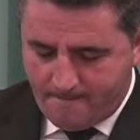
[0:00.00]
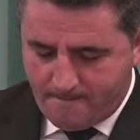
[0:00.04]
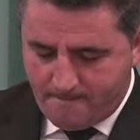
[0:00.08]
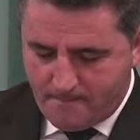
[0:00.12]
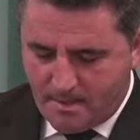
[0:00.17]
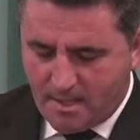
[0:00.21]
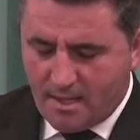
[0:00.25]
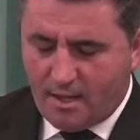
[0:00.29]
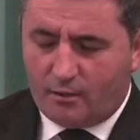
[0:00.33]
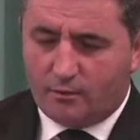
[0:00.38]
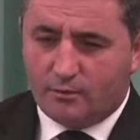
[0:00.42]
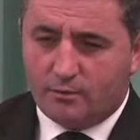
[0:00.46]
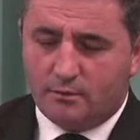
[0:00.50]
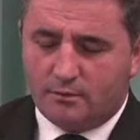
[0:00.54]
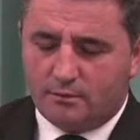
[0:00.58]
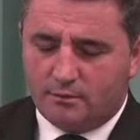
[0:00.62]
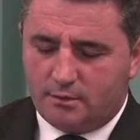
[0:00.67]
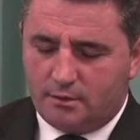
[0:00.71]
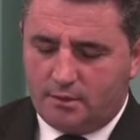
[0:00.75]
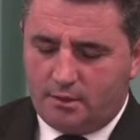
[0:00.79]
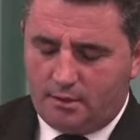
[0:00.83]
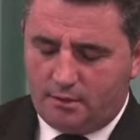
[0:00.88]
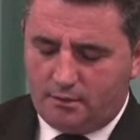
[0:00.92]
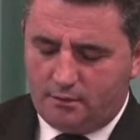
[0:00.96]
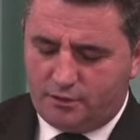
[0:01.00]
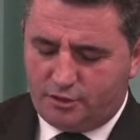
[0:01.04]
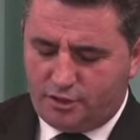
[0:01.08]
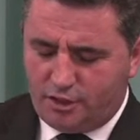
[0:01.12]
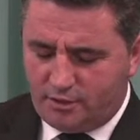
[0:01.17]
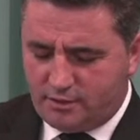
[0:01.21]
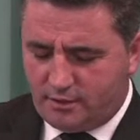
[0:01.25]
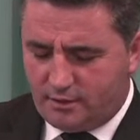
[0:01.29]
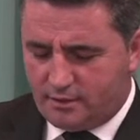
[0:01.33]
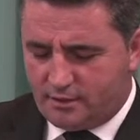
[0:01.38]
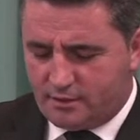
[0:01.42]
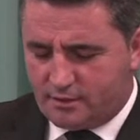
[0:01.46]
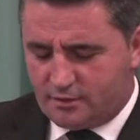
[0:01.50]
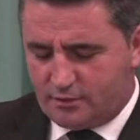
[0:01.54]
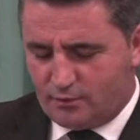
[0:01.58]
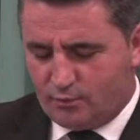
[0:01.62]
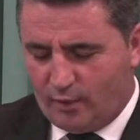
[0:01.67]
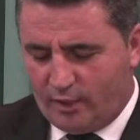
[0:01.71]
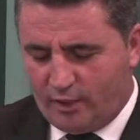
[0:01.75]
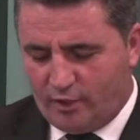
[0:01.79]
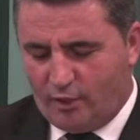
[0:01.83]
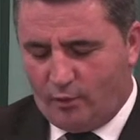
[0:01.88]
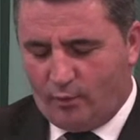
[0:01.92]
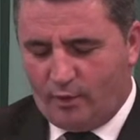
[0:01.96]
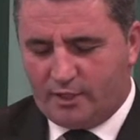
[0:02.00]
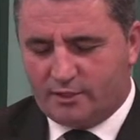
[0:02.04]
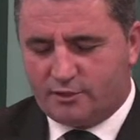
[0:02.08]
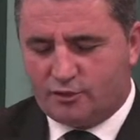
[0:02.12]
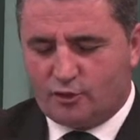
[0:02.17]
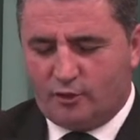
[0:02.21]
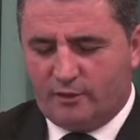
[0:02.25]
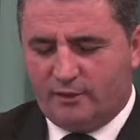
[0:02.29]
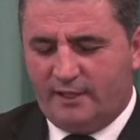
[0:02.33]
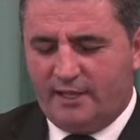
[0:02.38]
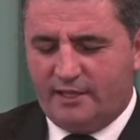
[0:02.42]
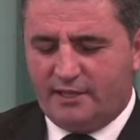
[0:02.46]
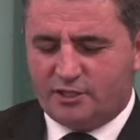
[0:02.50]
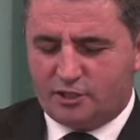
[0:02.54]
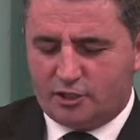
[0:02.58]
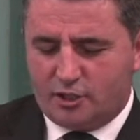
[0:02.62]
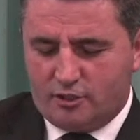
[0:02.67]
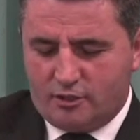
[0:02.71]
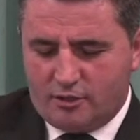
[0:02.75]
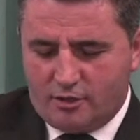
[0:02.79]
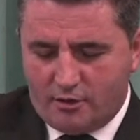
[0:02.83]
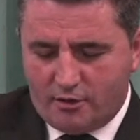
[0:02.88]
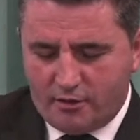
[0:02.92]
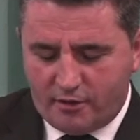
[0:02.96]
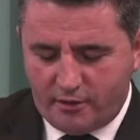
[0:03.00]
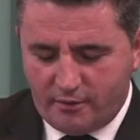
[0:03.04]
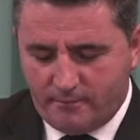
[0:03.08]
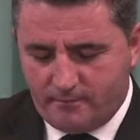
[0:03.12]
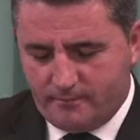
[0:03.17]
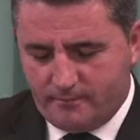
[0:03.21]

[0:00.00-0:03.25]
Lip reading: Now, Jesus, when he was on this earth,